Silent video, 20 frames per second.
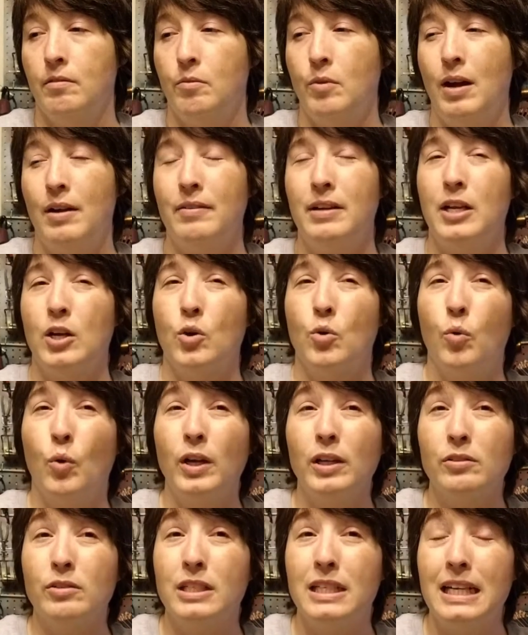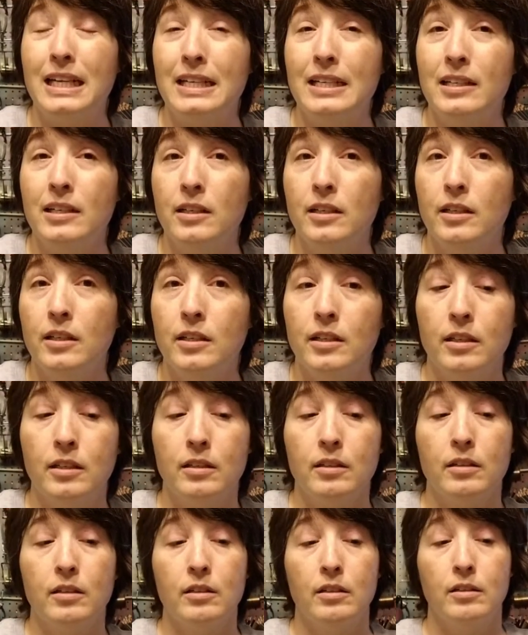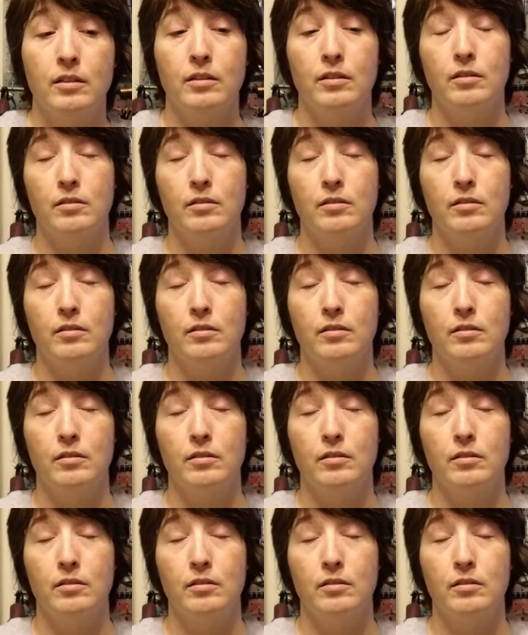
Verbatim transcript: won't have any quilted uh,